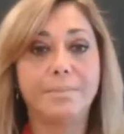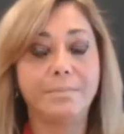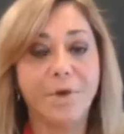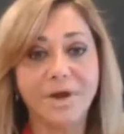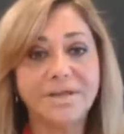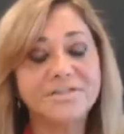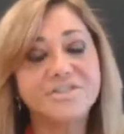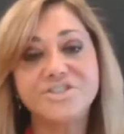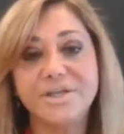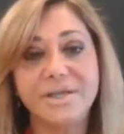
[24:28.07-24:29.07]

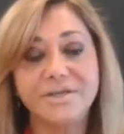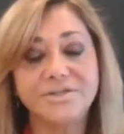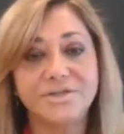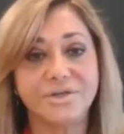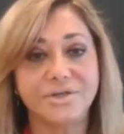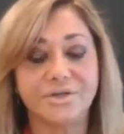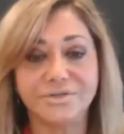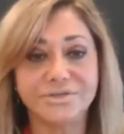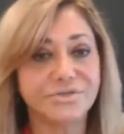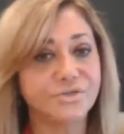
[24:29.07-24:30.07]
Markets change,
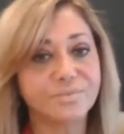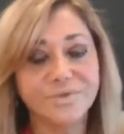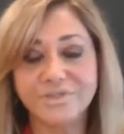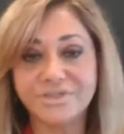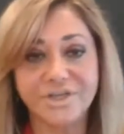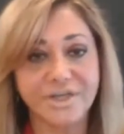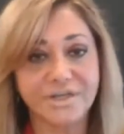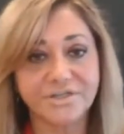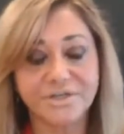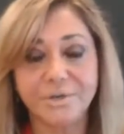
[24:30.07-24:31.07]
consumers
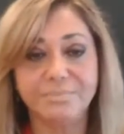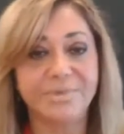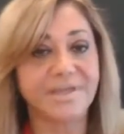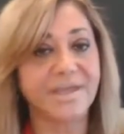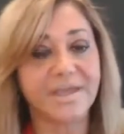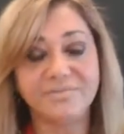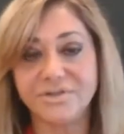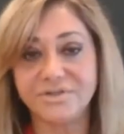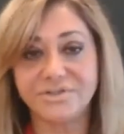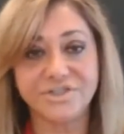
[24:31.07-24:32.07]
change,
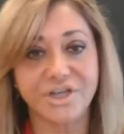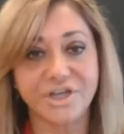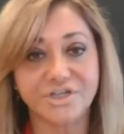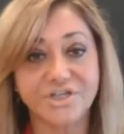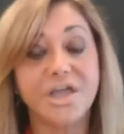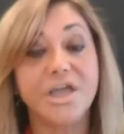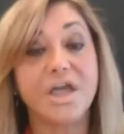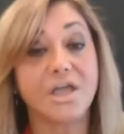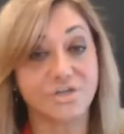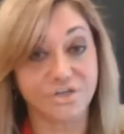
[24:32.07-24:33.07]
behaviors change,
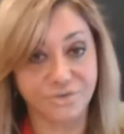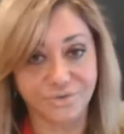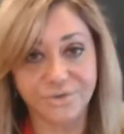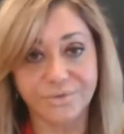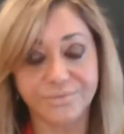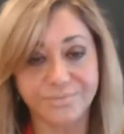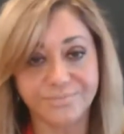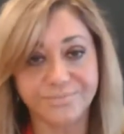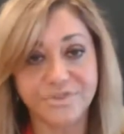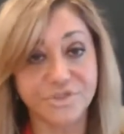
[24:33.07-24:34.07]
and
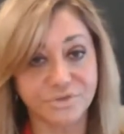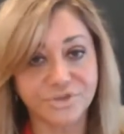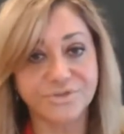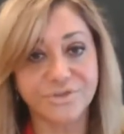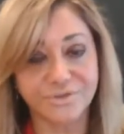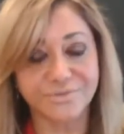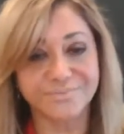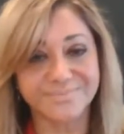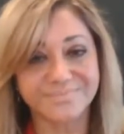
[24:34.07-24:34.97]
so should you.